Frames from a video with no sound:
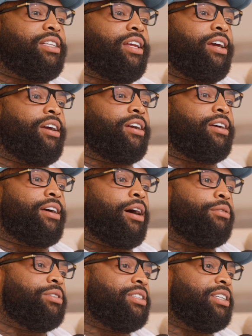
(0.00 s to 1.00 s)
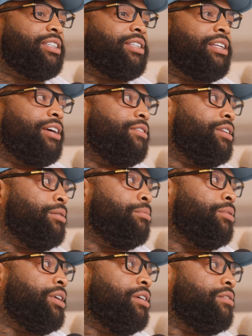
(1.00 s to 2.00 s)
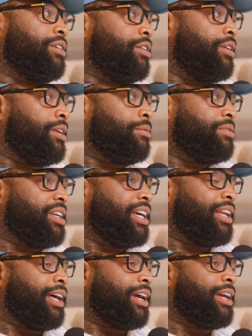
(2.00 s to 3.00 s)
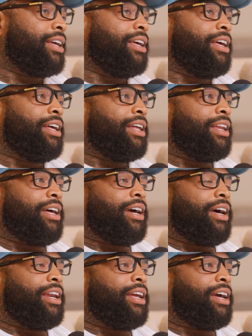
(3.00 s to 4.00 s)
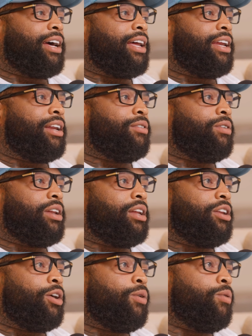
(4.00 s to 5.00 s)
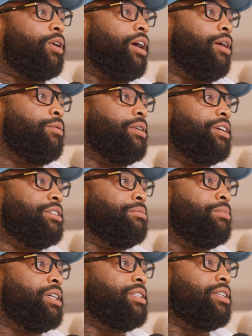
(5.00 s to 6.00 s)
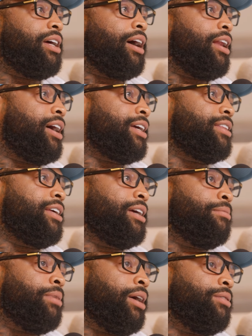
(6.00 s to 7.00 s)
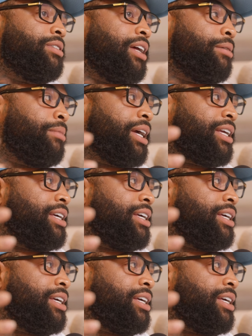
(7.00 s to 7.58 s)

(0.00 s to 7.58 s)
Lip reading: there. I was just living and breathing. You know what I'm saying? Like I didn't really know where I was mentally. All I could think about was like my